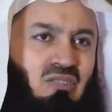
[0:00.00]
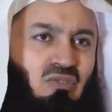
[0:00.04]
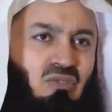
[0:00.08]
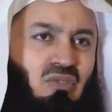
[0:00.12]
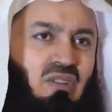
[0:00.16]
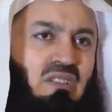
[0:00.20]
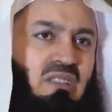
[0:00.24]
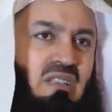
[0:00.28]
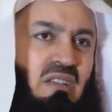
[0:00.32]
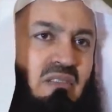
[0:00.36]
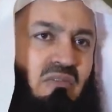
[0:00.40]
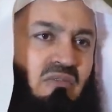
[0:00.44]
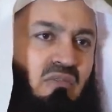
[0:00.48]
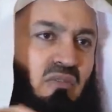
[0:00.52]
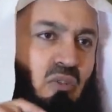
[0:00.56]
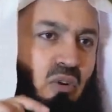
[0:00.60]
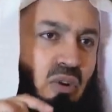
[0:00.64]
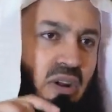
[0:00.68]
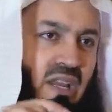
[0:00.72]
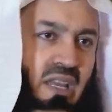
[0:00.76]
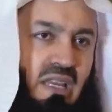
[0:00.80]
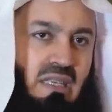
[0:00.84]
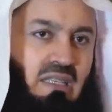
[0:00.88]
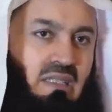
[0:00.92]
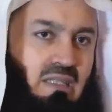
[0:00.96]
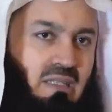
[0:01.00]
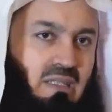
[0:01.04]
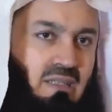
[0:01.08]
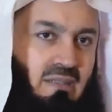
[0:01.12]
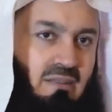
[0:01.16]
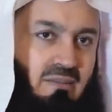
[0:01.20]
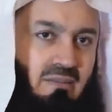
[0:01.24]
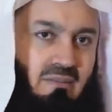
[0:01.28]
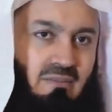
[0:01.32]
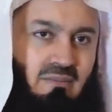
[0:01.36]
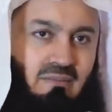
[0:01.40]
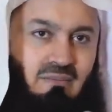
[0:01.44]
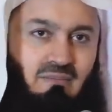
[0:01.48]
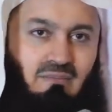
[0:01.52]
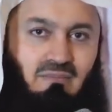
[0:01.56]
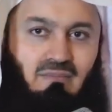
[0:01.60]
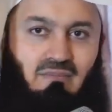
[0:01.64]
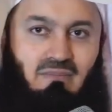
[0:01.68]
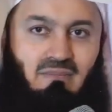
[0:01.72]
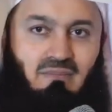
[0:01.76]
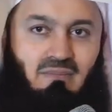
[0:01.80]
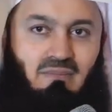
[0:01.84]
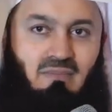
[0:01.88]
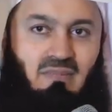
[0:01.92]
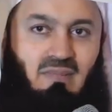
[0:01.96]
is written for it.
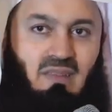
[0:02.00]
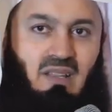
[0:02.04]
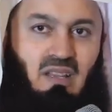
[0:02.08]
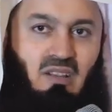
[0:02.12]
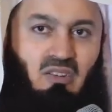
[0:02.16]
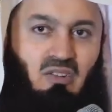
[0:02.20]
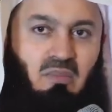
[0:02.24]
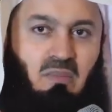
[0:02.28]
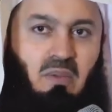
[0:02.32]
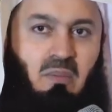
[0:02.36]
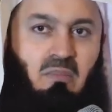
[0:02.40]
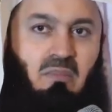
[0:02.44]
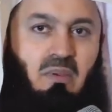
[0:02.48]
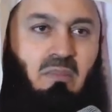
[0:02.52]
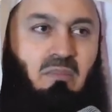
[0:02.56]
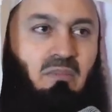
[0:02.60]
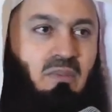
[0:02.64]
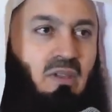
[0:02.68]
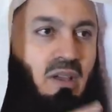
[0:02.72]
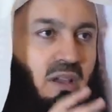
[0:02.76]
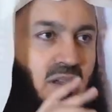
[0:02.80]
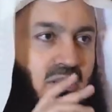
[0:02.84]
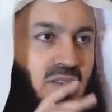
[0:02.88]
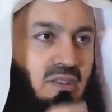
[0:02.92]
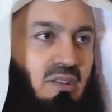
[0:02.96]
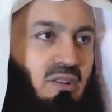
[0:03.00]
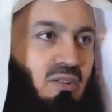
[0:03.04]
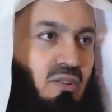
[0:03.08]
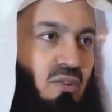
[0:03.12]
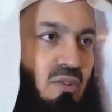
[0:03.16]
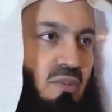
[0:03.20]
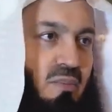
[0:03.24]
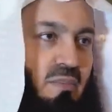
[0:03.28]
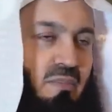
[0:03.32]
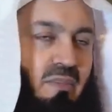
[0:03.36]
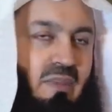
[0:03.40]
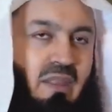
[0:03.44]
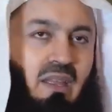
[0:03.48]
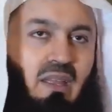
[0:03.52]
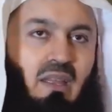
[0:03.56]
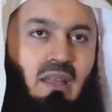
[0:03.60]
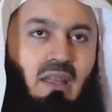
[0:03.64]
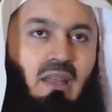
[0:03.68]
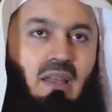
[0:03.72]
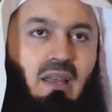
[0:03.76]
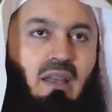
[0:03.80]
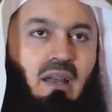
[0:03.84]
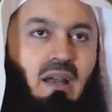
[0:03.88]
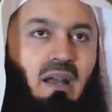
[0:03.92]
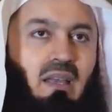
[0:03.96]
I remember years ago,
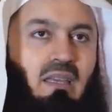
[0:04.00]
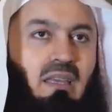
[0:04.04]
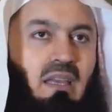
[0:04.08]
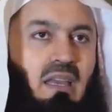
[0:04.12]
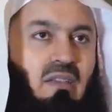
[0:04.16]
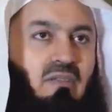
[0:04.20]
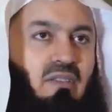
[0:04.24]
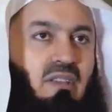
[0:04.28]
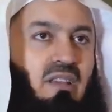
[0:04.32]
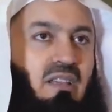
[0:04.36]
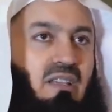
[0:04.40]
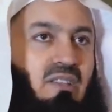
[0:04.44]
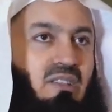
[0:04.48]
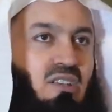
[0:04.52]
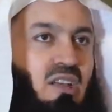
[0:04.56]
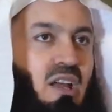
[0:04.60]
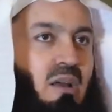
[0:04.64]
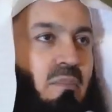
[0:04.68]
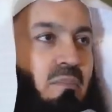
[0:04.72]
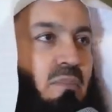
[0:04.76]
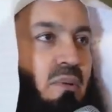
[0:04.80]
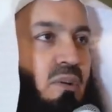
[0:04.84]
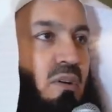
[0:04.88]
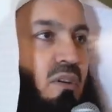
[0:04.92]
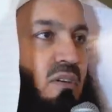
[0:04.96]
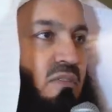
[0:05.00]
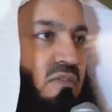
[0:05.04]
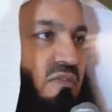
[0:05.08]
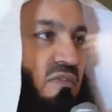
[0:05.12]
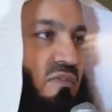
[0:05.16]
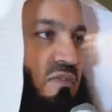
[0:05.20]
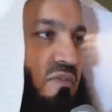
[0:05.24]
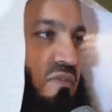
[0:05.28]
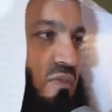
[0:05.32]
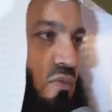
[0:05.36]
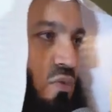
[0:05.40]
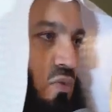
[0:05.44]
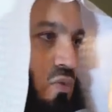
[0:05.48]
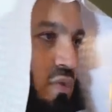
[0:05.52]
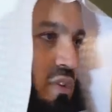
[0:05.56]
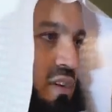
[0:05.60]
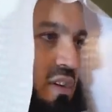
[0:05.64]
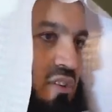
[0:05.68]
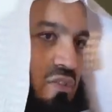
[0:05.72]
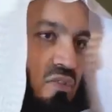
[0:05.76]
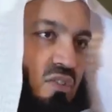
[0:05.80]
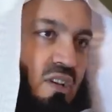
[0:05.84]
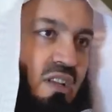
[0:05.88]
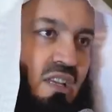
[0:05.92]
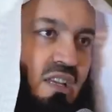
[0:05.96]
I gave an example of food
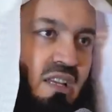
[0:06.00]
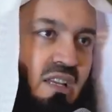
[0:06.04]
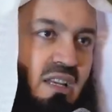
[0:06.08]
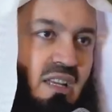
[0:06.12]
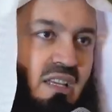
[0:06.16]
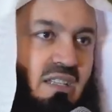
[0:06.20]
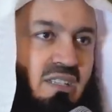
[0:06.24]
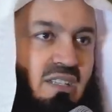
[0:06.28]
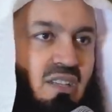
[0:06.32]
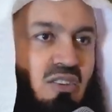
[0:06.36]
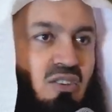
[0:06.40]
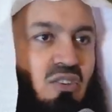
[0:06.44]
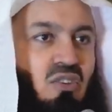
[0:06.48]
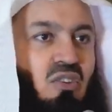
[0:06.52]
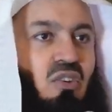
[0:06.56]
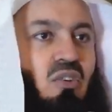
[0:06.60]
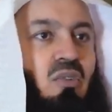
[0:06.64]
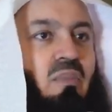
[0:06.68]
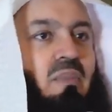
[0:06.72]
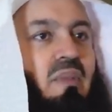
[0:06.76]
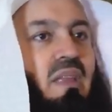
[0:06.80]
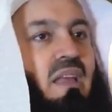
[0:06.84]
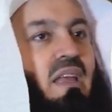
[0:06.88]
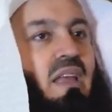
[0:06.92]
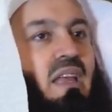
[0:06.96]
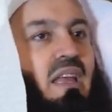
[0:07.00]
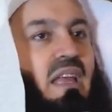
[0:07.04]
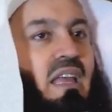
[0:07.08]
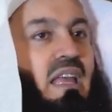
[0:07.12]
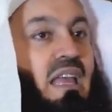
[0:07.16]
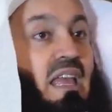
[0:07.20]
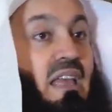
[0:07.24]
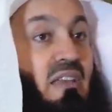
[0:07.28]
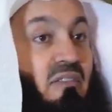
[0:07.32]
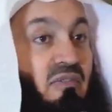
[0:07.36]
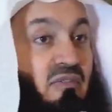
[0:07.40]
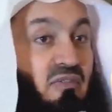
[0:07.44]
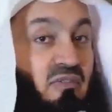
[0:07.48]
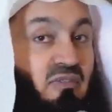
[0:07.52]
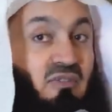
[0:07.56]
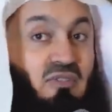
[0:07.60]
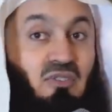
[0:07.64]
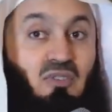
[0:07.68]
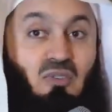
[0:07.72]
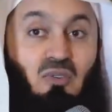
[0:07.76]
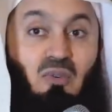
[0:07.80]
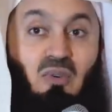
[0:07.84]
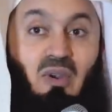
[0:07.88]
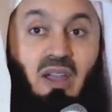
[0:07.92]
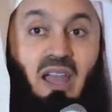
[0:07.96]
and drink, and I said, you know, if
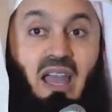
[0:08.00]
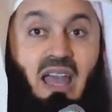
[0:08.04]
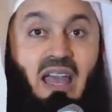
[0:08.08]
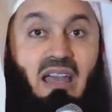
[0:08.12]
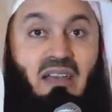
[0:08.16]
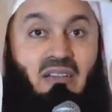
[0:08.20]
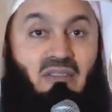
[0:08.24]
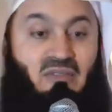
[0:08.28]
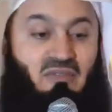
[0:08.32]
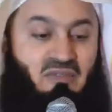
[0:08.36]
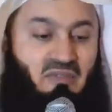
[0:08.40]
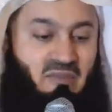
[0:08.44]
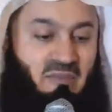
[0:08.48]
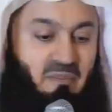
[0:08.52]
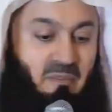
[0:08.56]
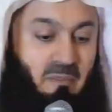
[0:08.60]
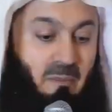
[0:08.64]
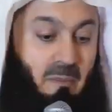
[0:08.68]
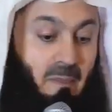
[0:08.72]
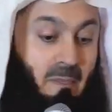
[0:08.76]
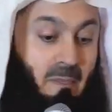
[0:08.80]
you have